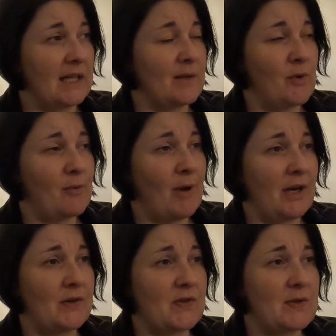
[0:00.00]
And then one of my
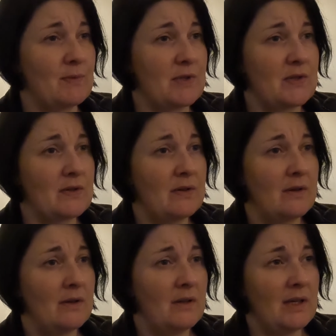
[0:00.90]
customers,
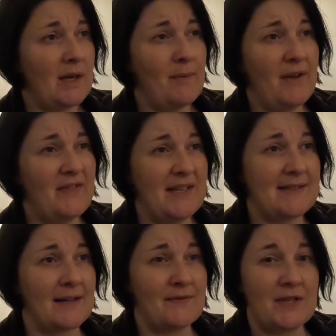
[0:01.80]
can we have this
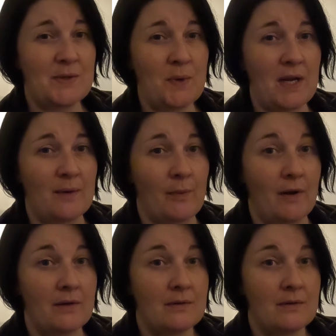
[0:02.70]
delivered this week? I'm like,